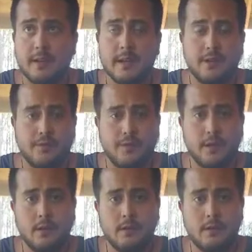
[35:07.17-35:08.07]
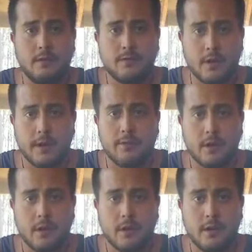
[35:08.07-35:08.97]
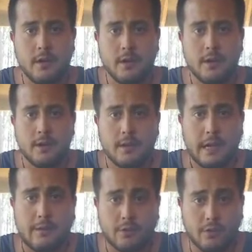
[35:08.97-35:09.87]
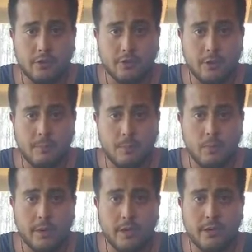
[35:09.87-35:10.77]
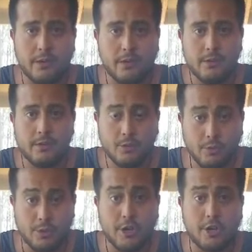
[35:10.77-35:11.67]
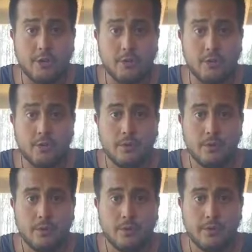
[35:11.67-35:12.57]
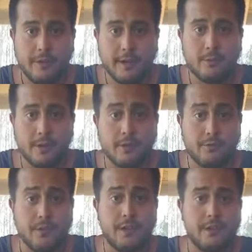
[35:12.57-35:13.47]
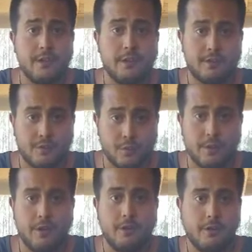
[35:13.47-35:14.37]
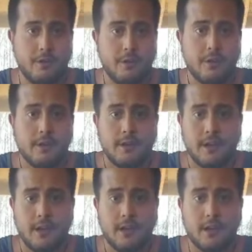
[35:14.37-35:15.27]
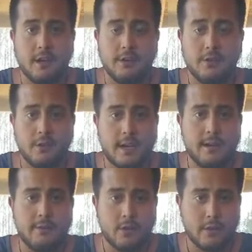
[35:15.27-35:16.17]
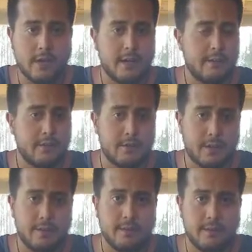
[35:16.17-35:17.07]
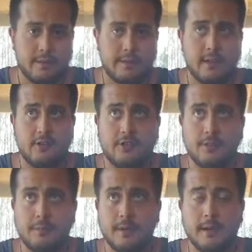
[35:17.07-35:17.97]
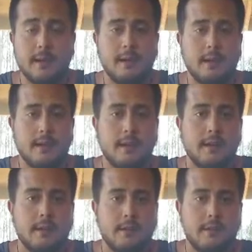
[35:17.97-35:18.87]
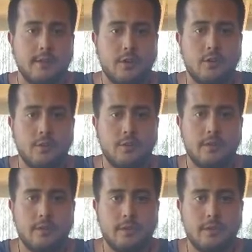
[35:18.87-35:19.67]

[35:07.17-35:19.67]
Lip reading: like you feel forever. After a certain point, you'll know that what you're feeling is for real, and you'll have all kinds of crazy sensation, but don't